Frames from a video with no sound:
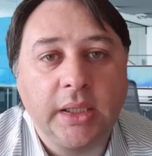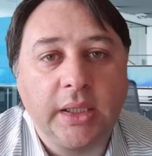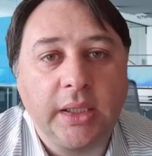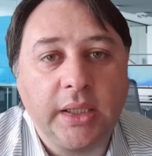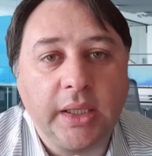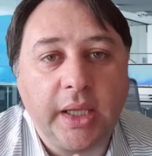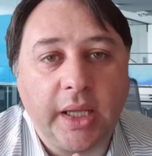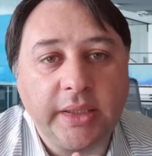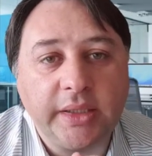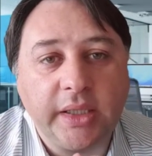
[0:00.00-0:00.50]

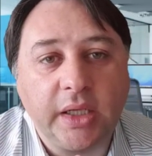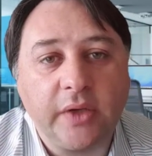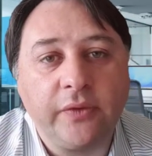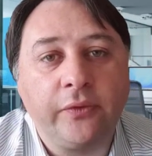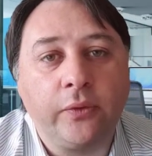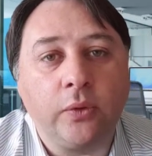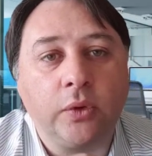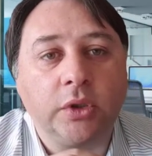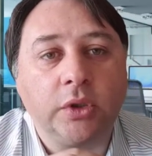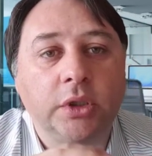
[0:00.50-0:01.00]
and
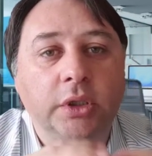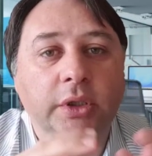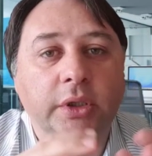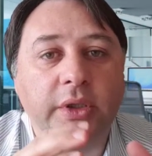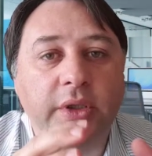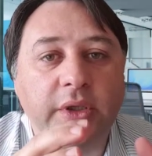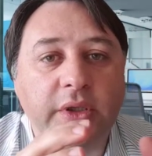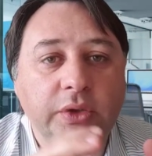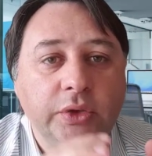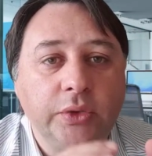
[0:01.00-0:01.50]
therefore
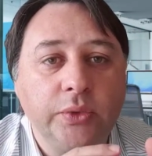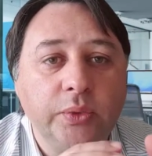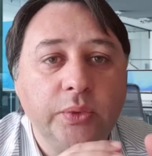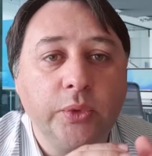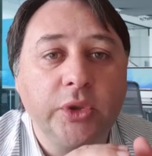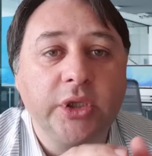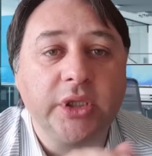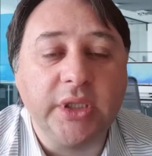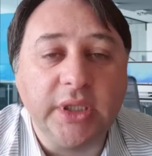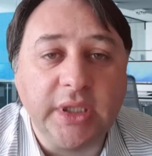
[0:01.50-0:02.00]
you
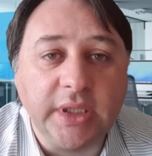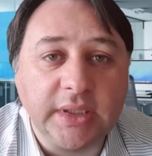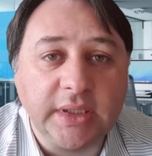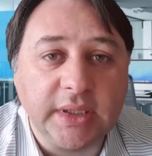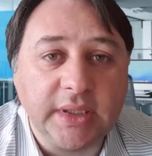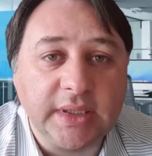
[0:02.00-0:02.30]
would need,